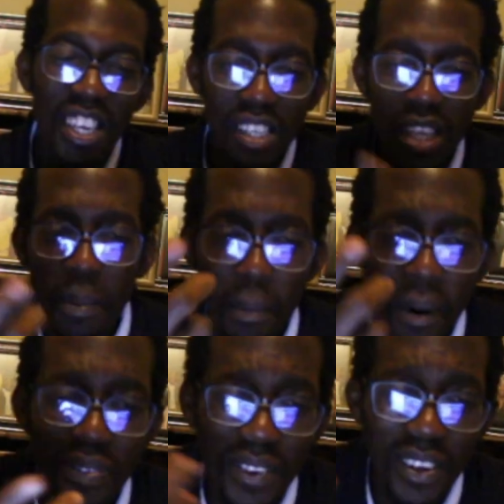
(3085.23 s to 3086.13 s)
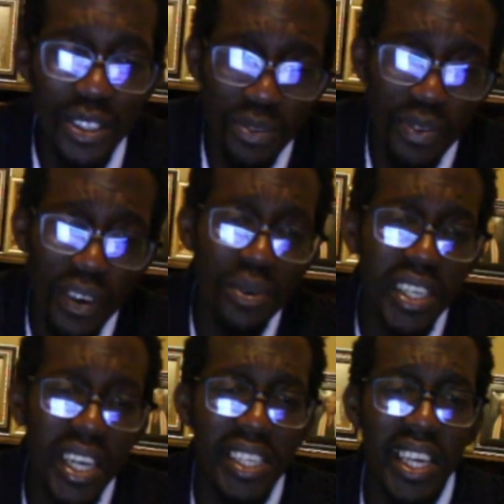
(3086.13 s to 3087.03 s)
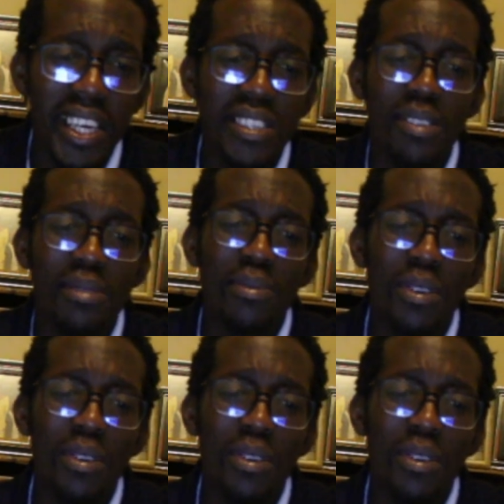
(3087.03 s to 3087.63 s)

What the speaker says: No, but motherfuckers fuck with Kardashian, bro.